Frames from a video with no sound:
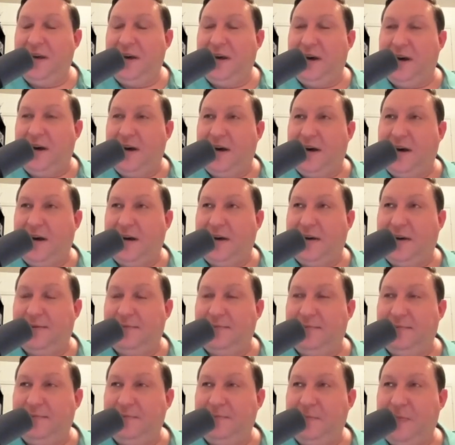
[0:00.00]
uh,
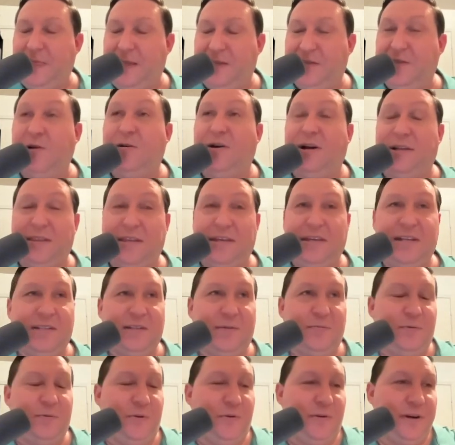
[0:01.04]
so I think it's
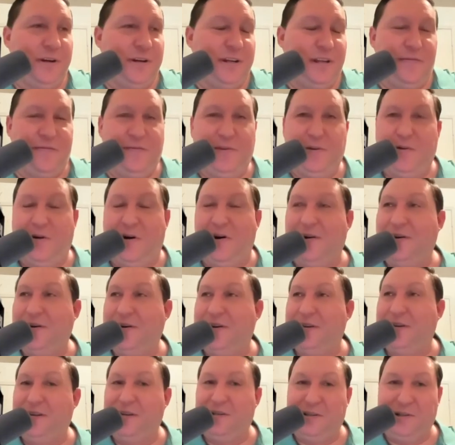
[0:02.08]
important if you are
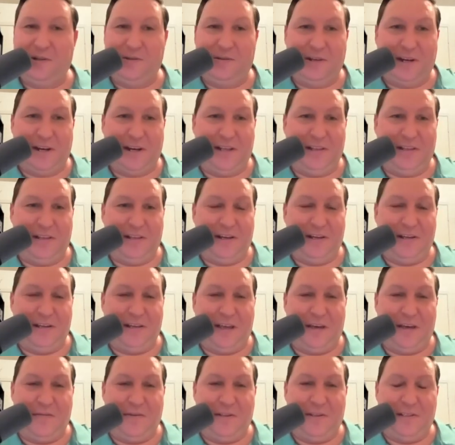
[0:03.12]
going to do dialogue
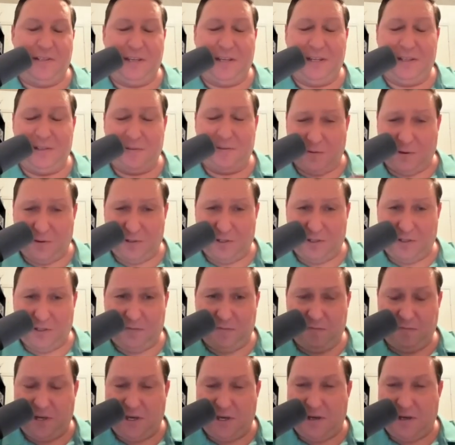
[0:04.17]
heavy scenes for just